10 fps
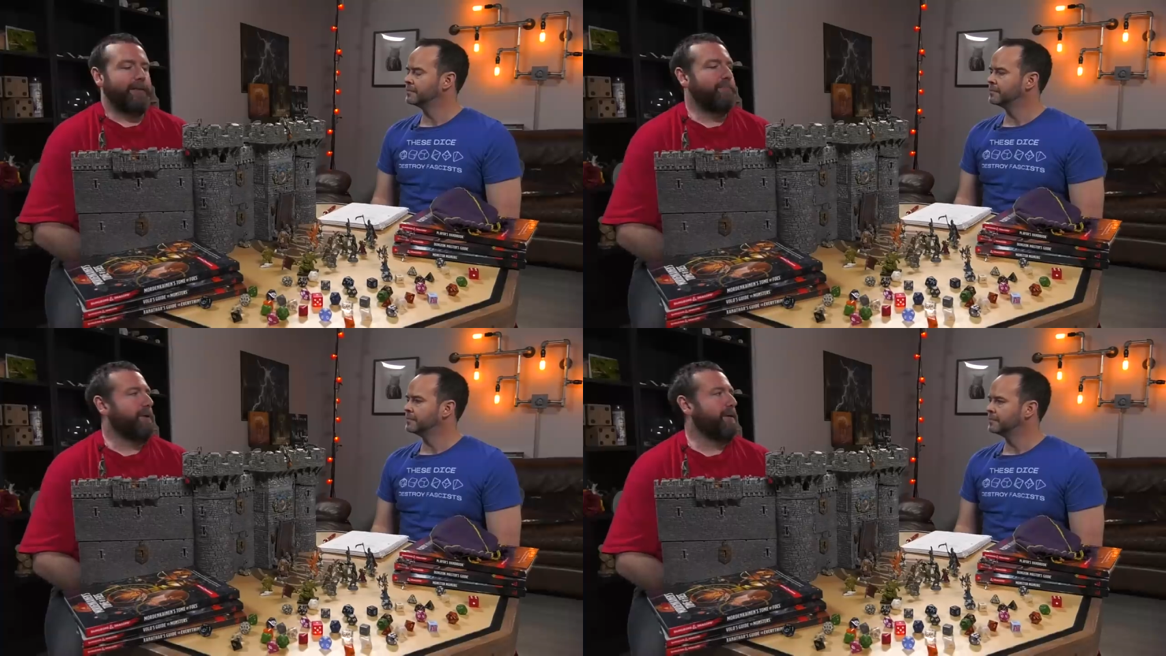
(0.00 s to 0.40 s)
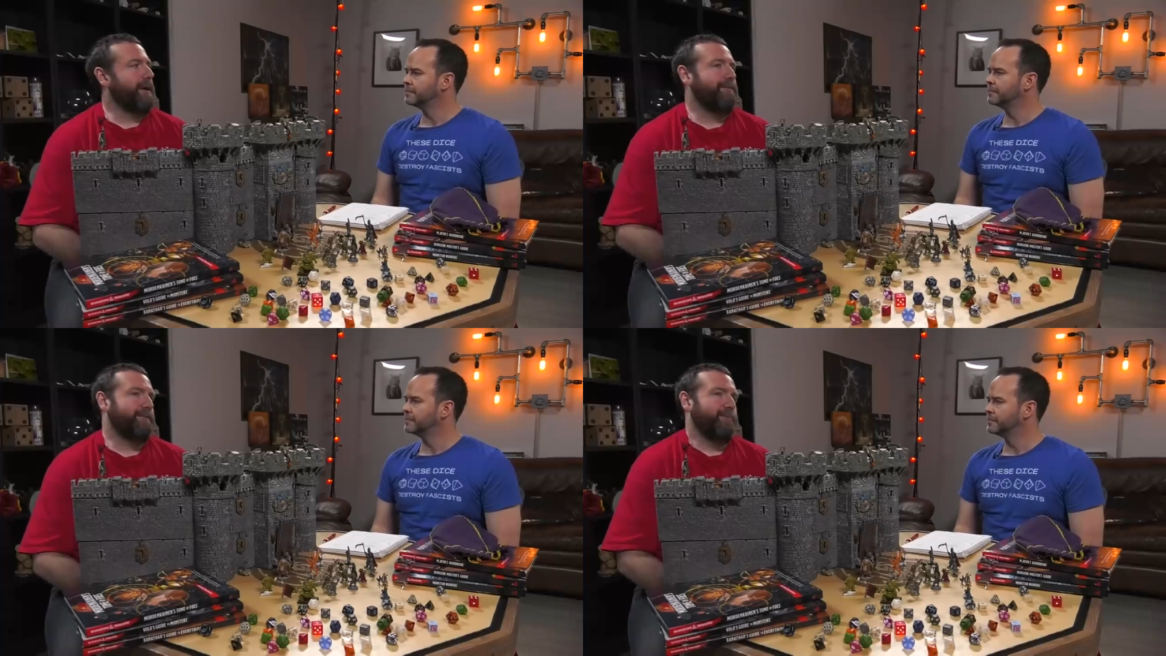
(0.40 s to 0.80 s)
Speaker 1: they probably
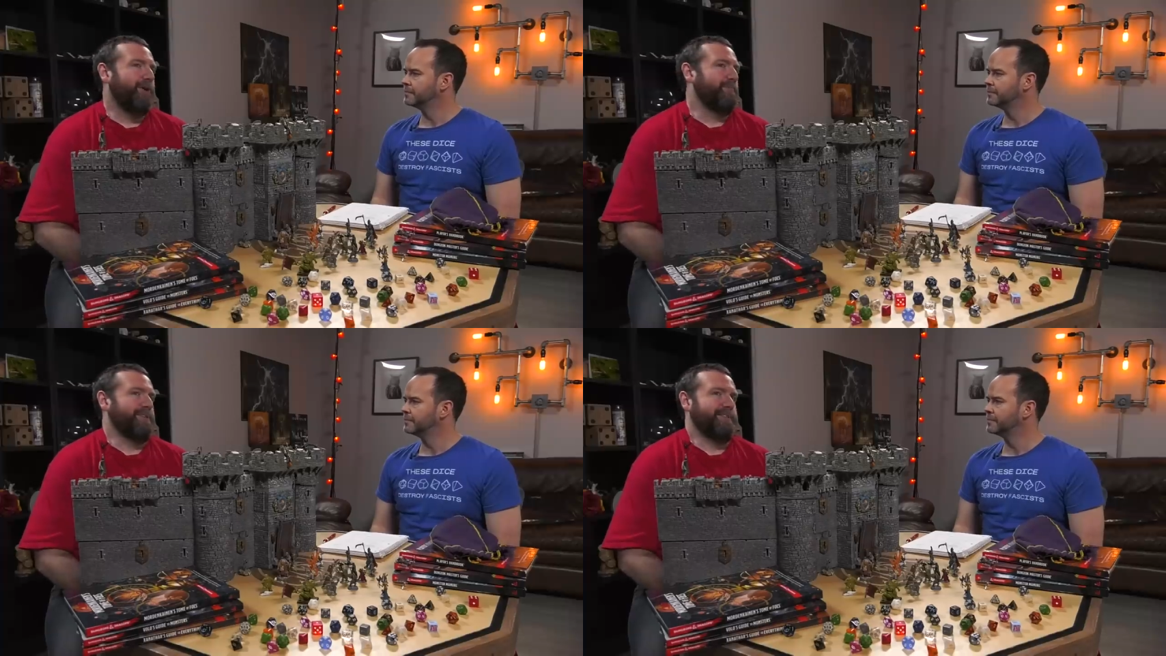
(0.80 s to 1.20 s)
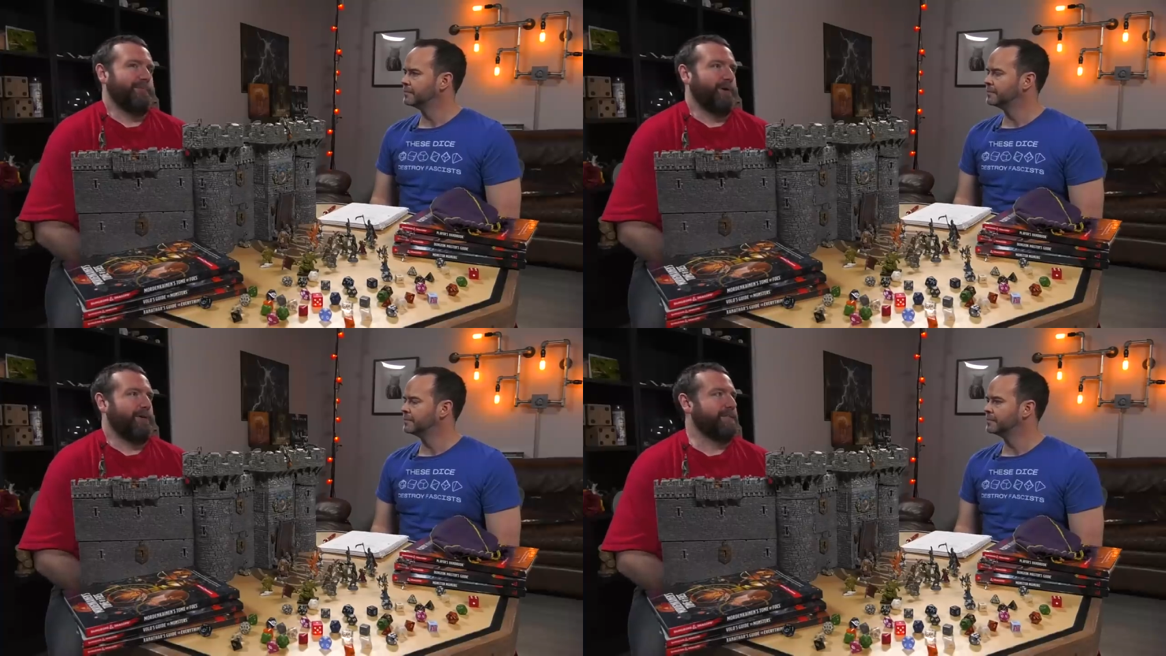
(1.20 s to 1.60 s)
have an apartment
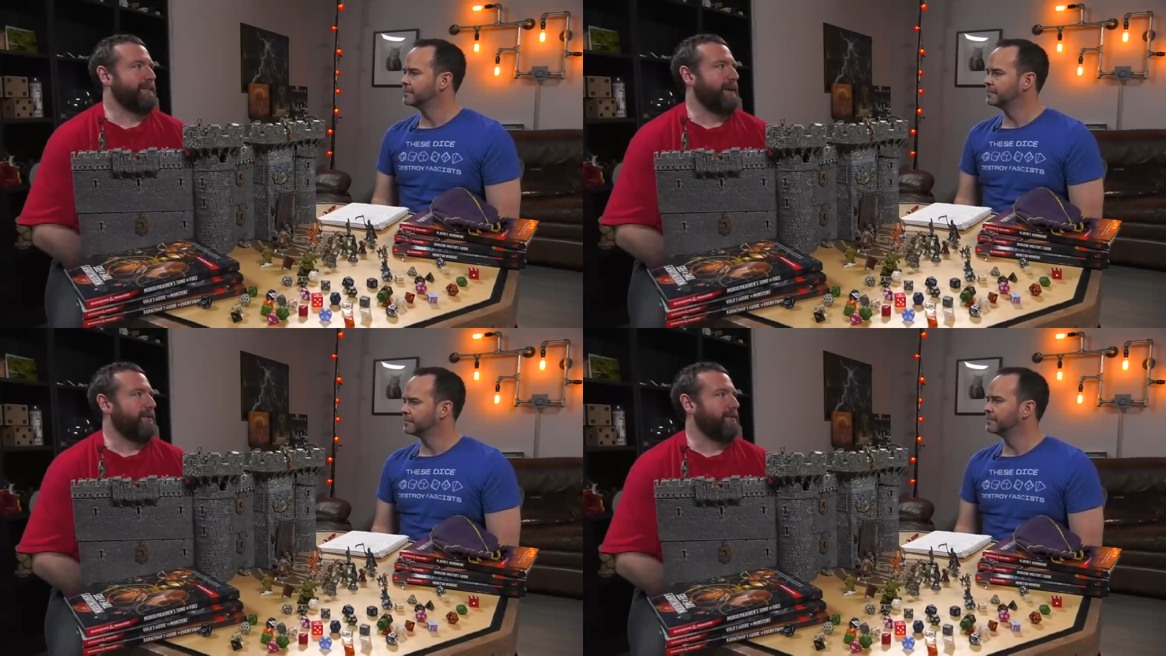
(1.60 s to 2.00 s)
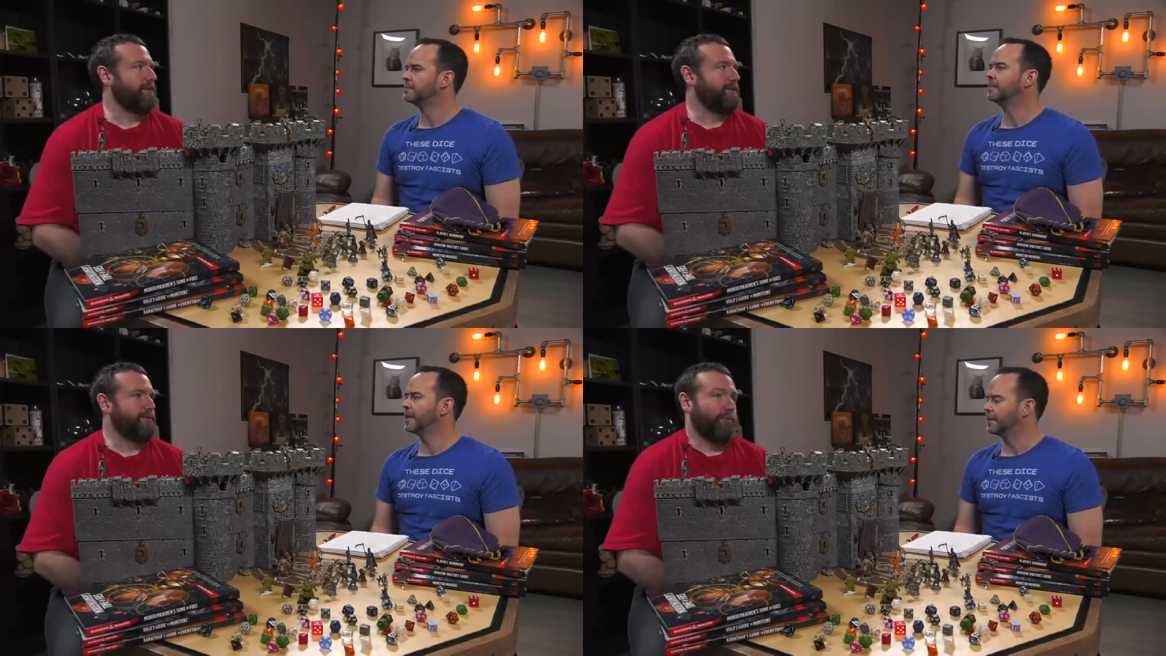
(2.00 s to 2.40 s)
somewhere in town
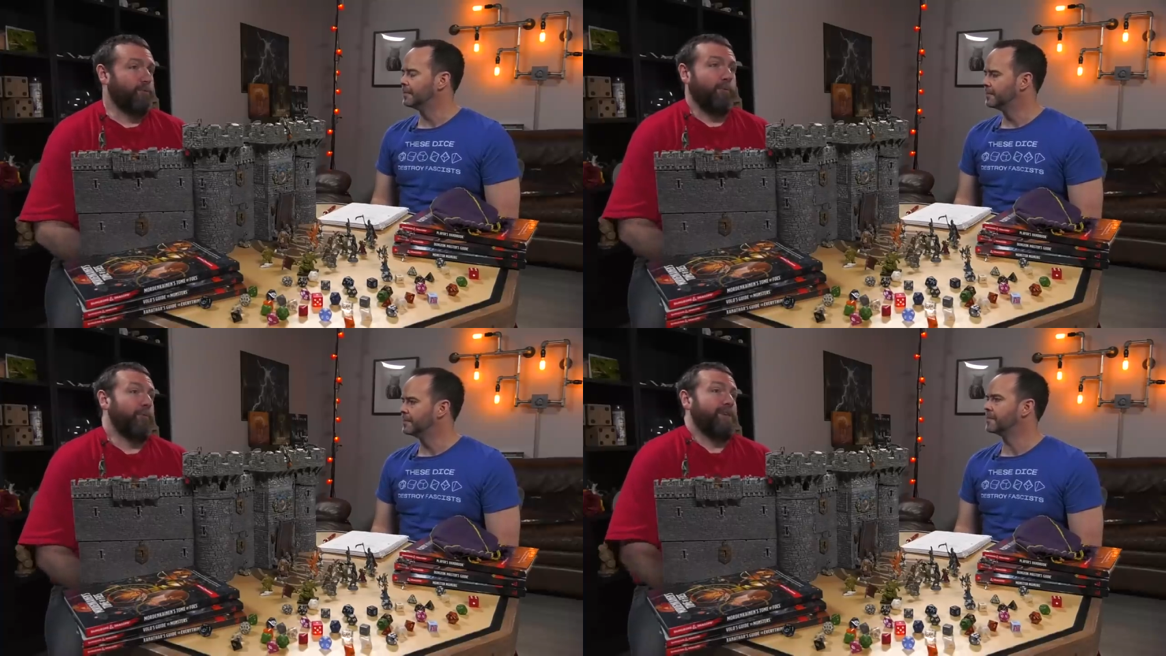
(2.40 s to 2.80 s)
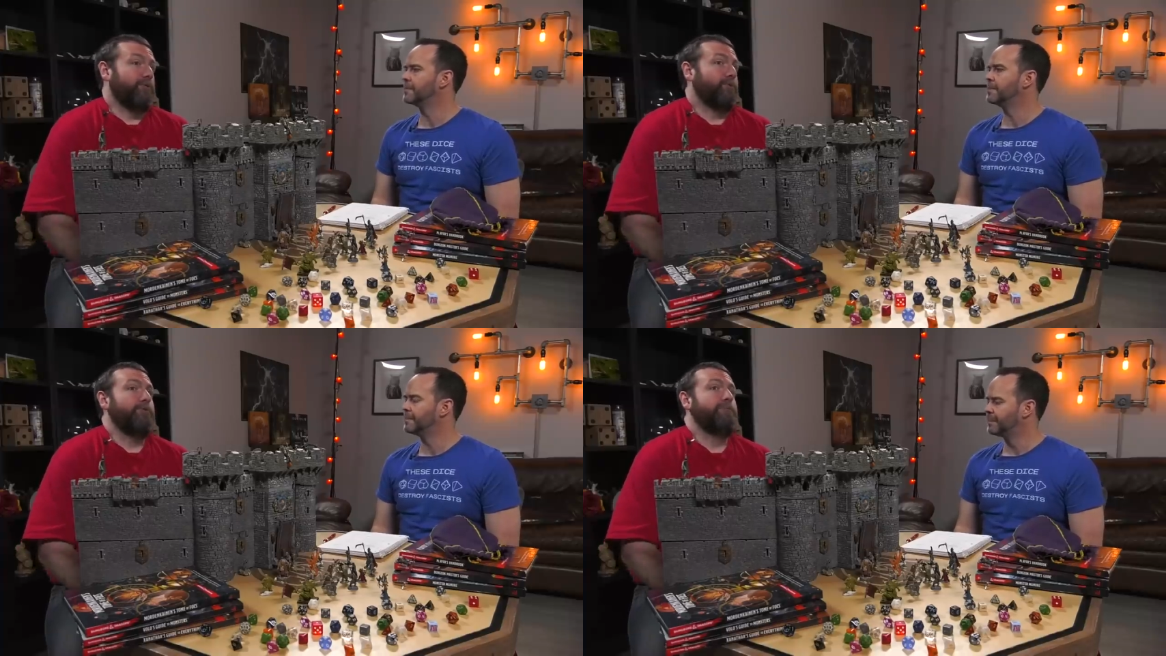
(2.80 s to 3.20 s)
or, or yeah. rent a
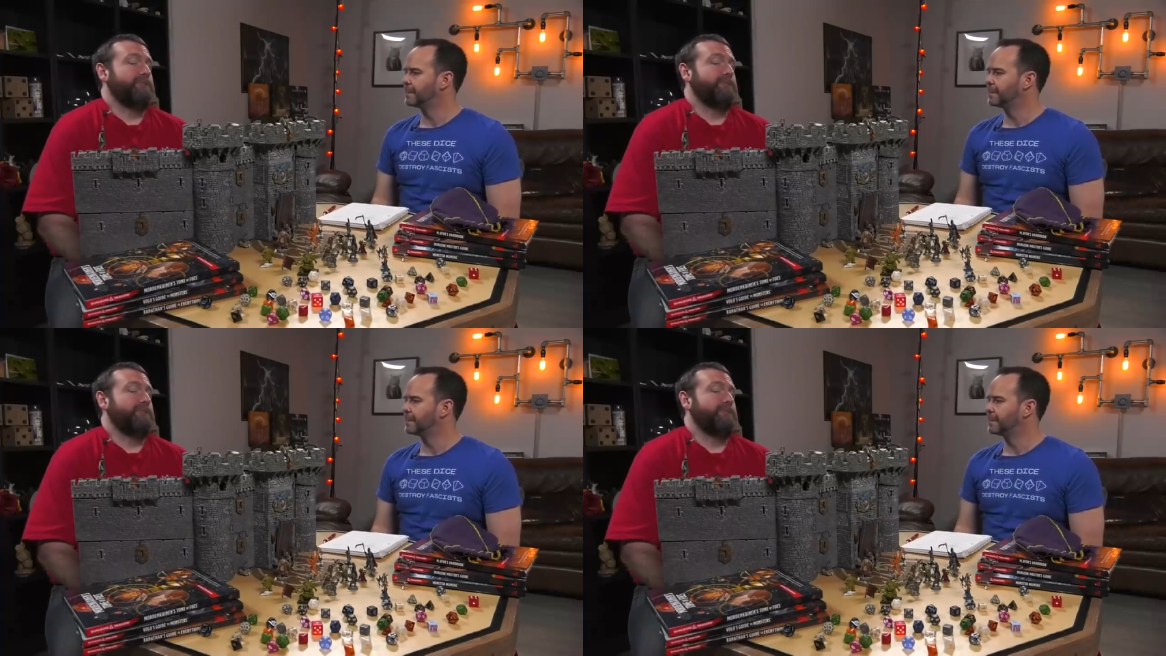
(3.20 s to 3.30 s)
room